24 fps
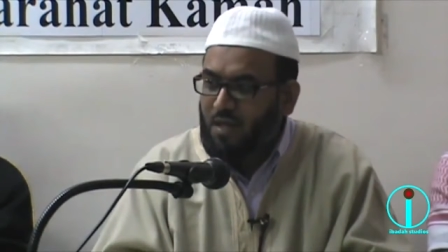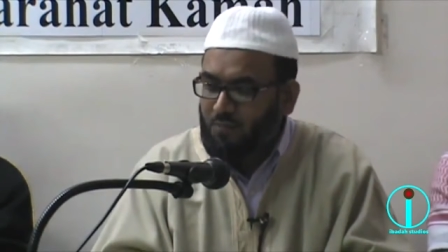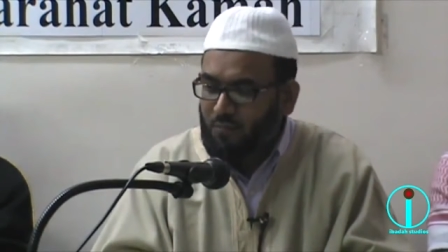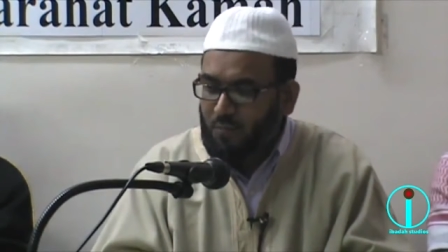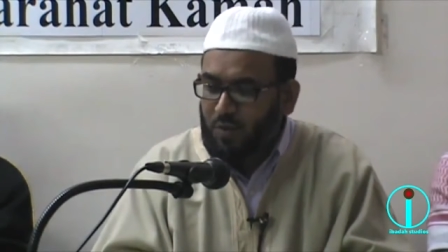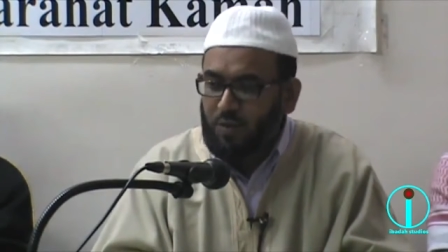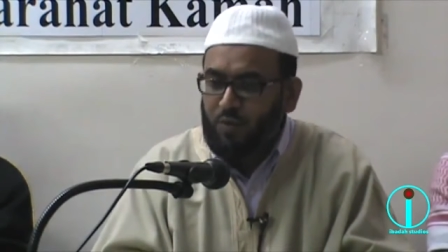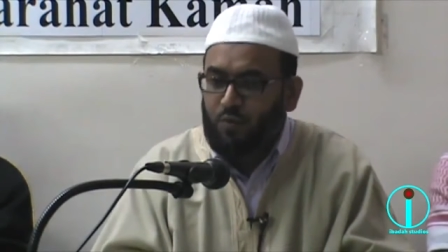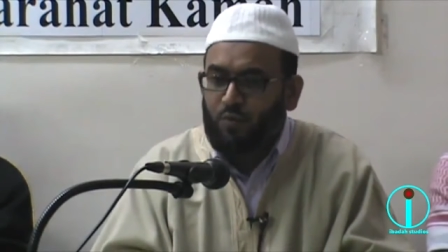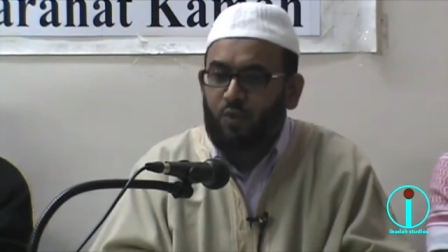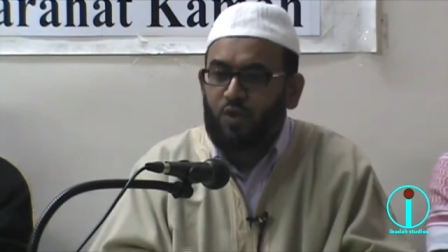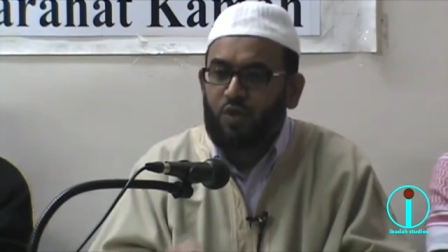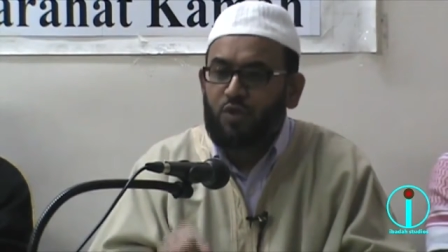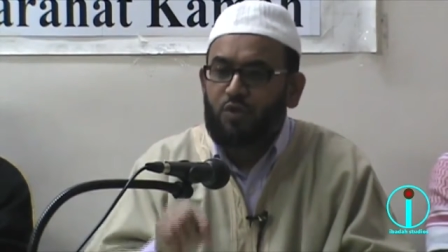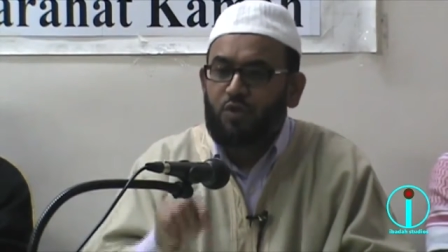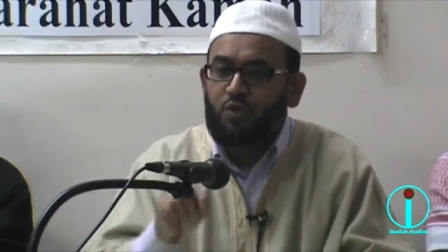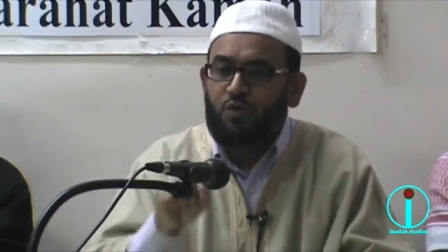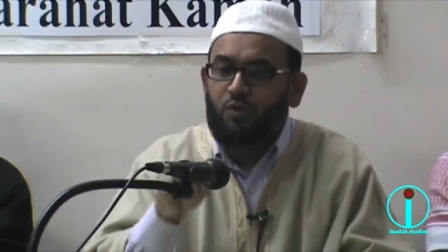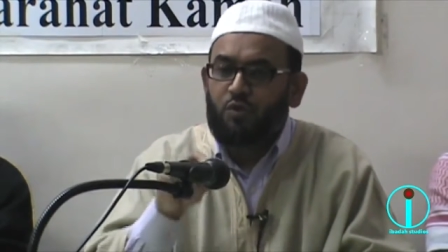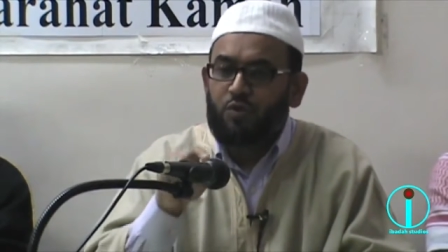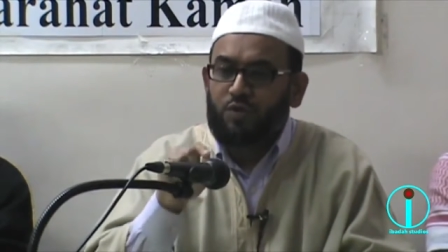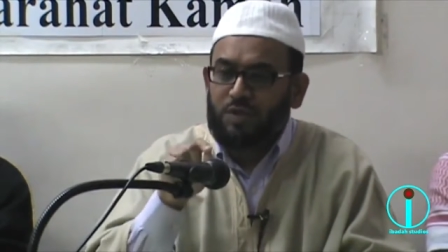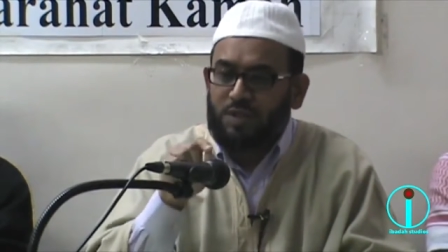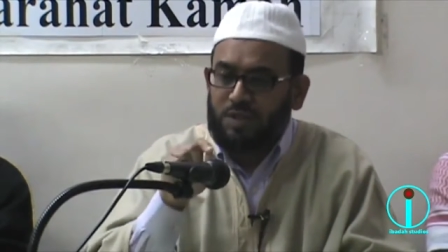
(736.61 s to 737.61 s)
But when you
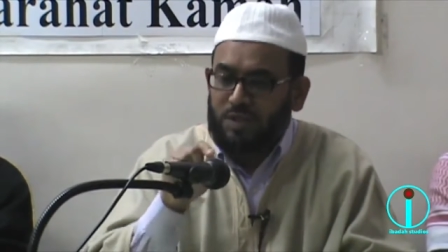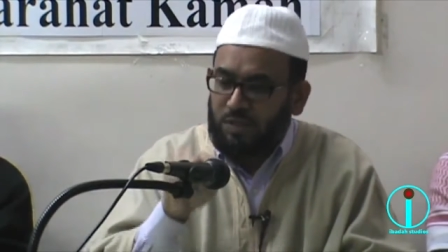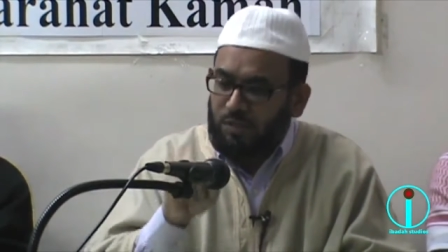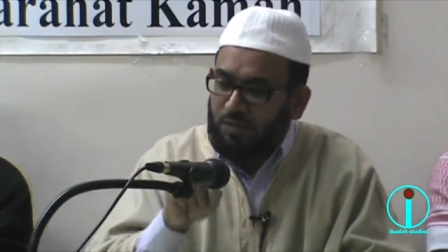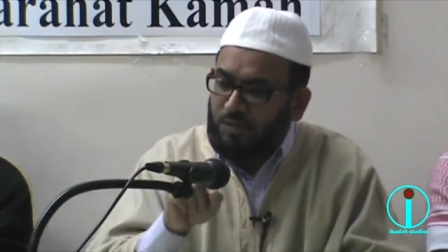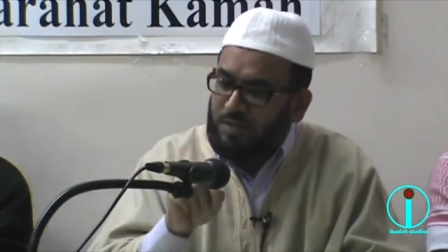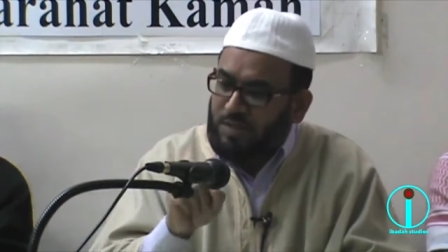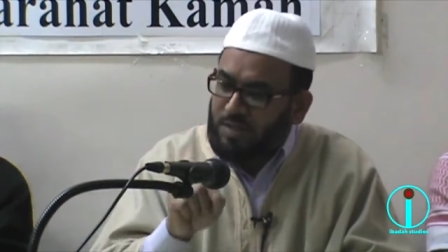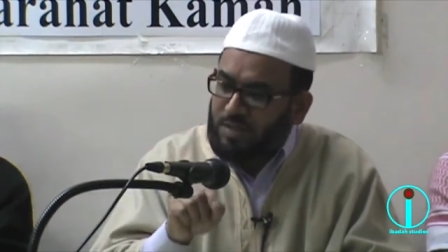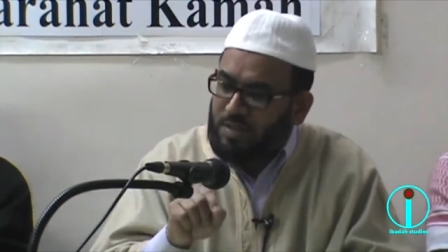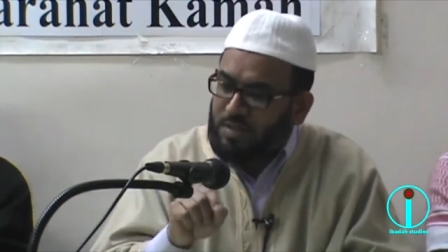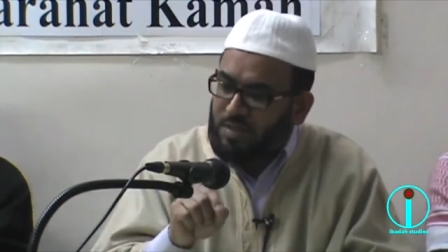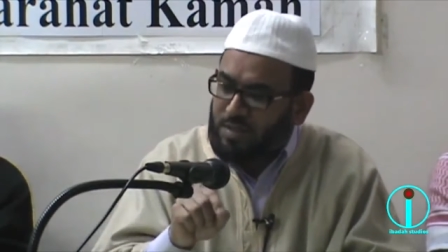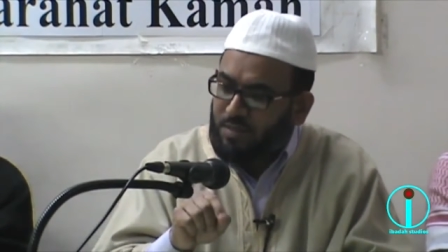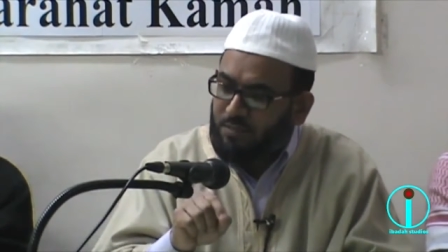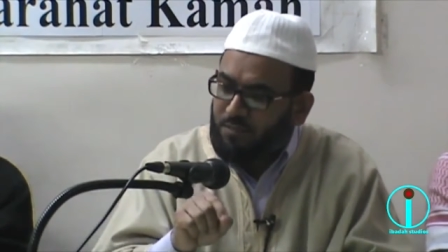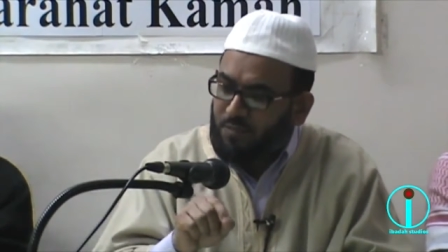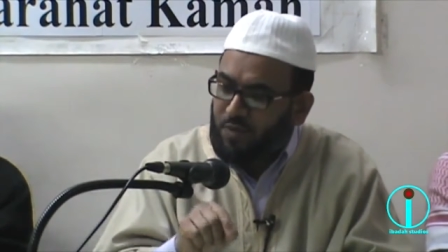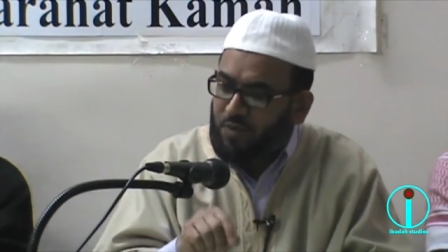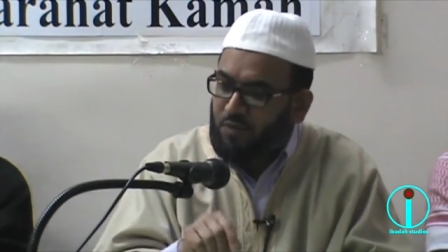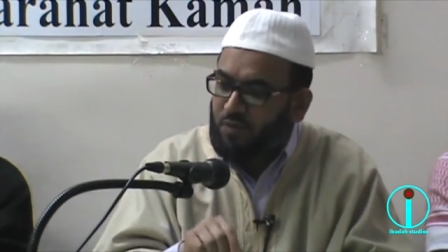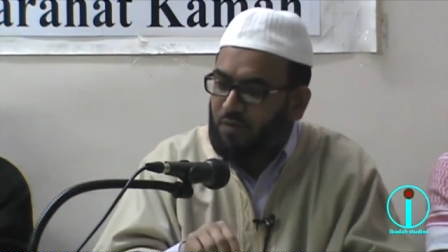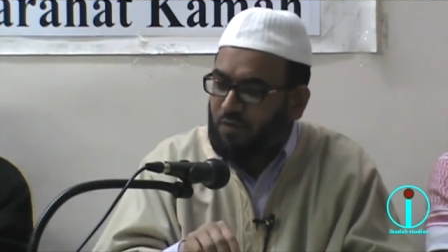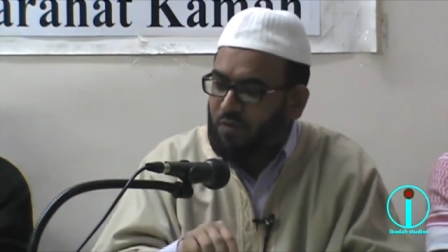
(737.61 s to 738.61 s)
go to school system,
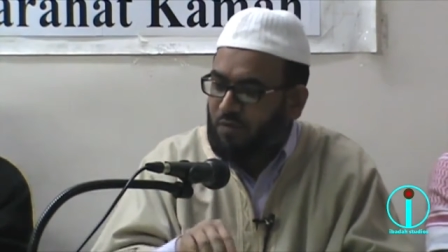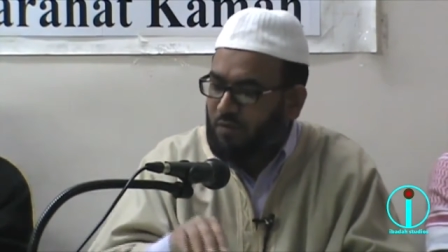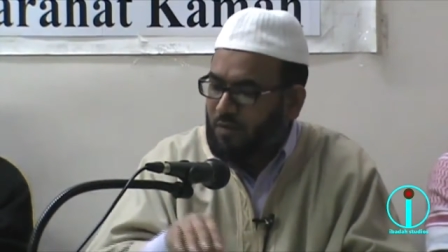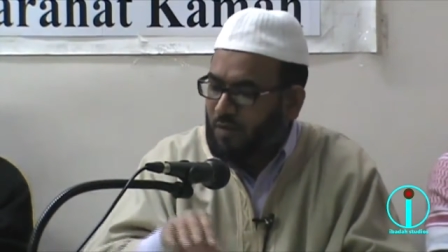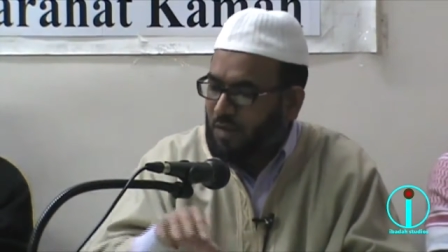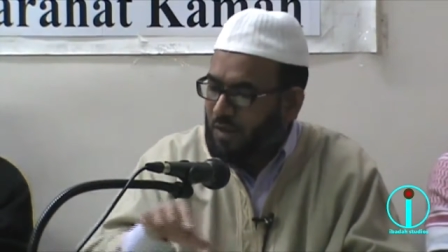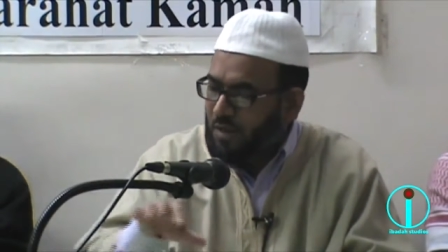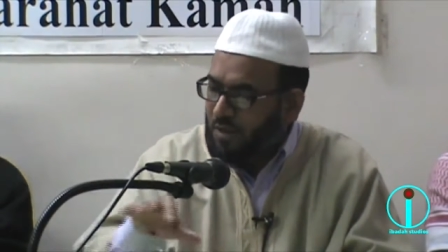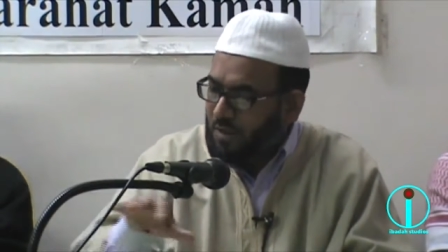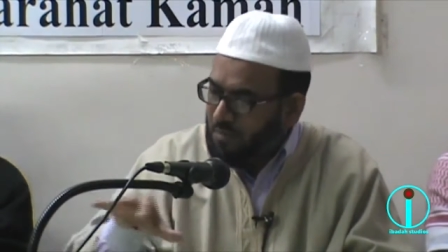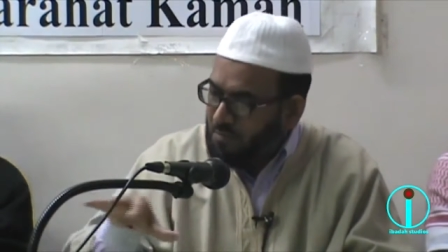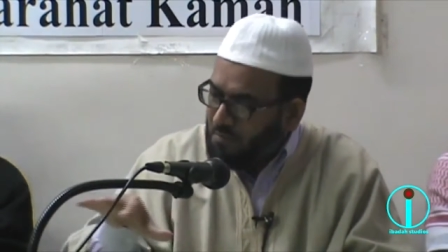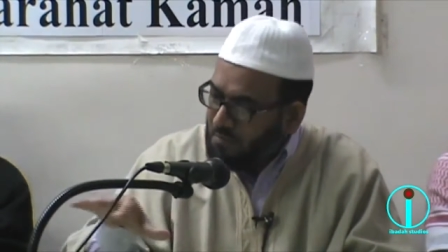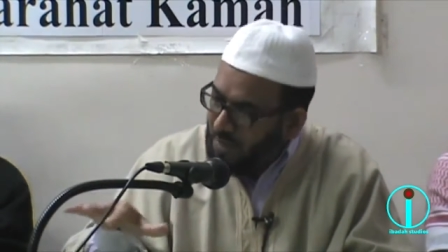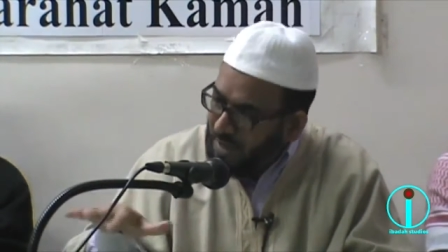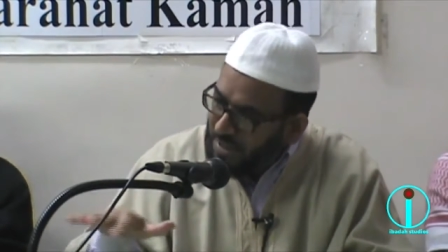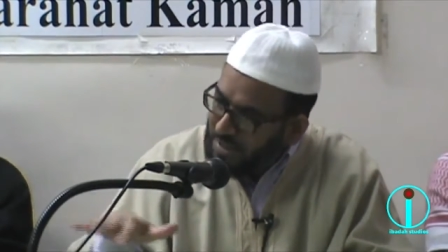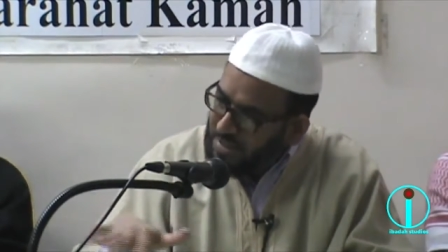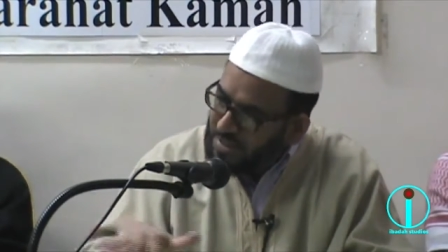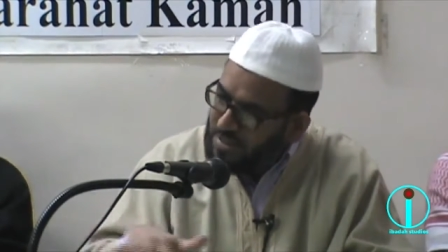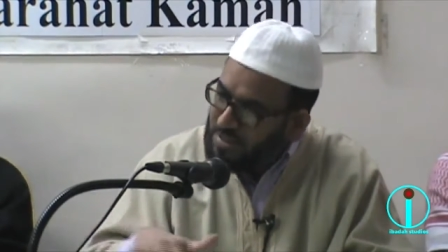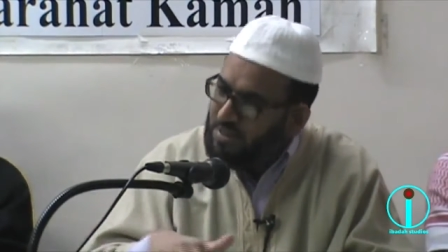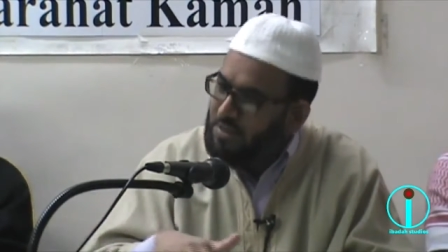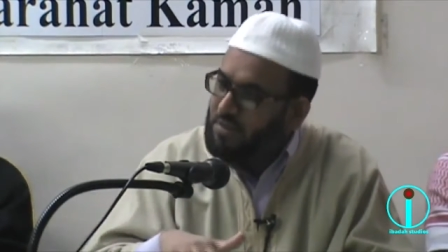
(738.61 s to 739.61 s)
your
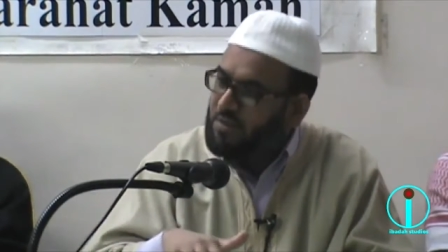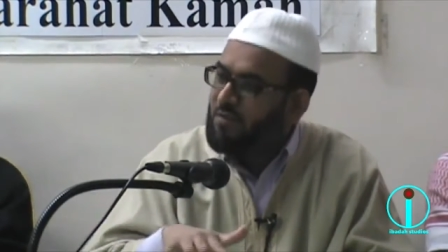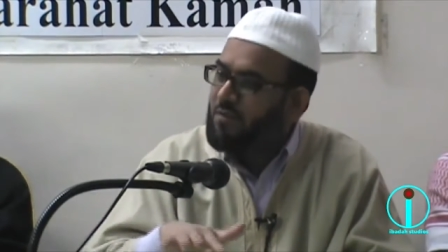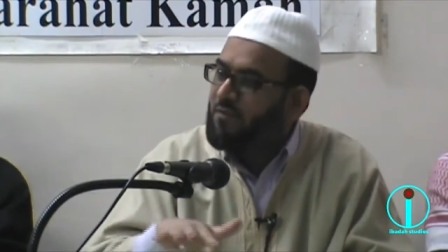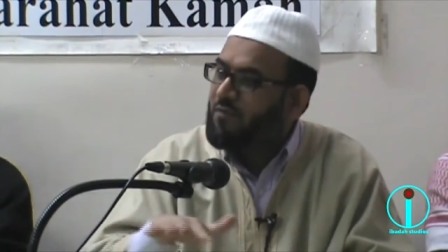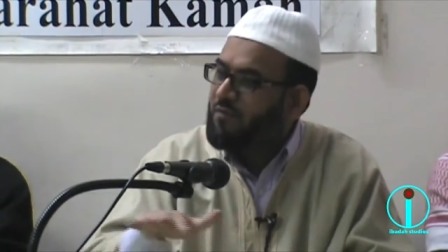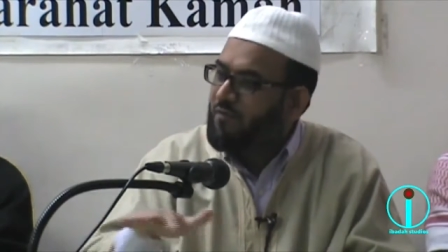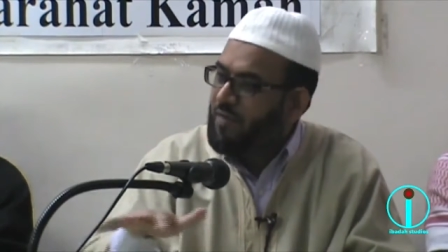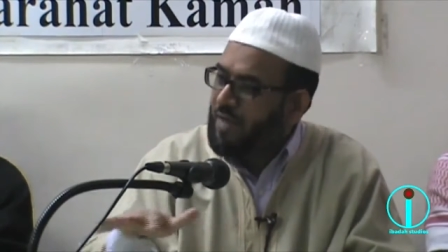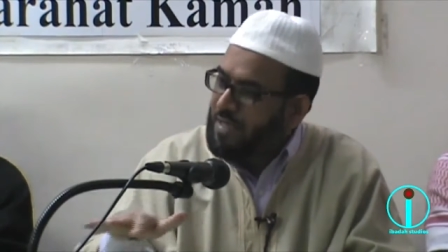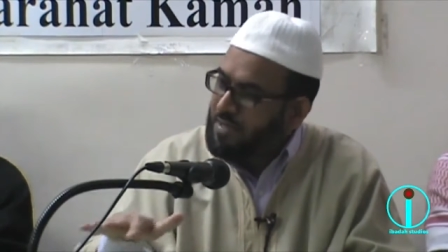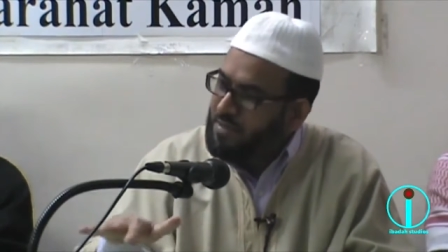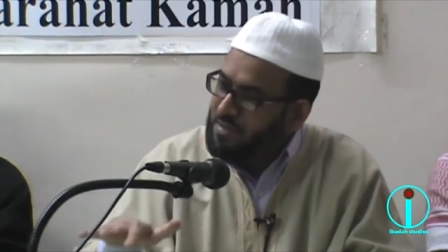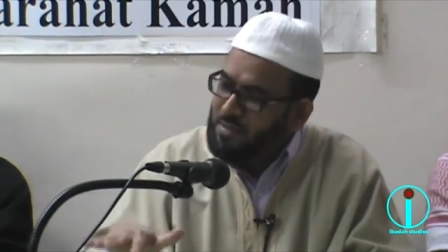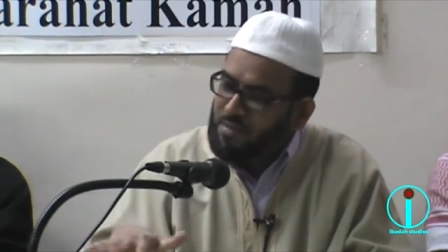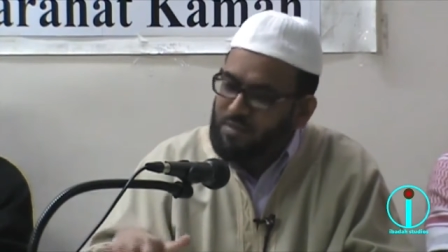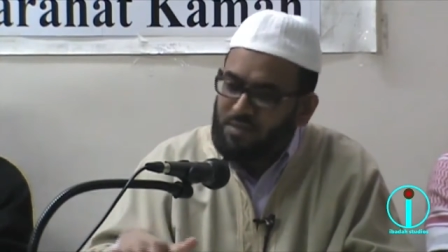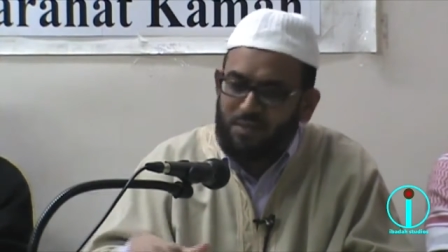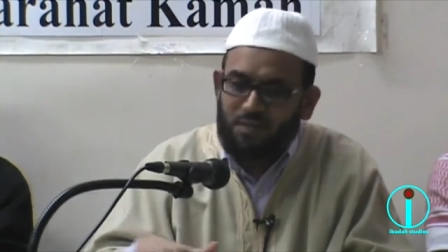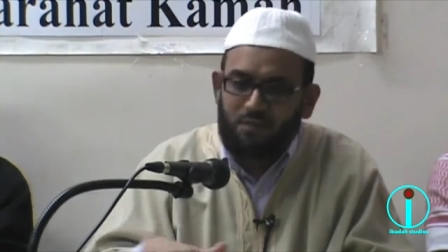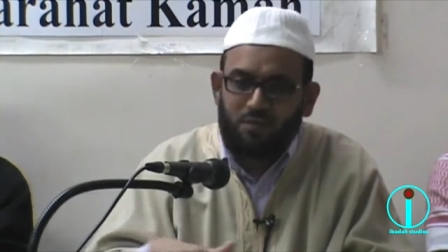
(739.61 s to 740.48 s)
buddies, your friends,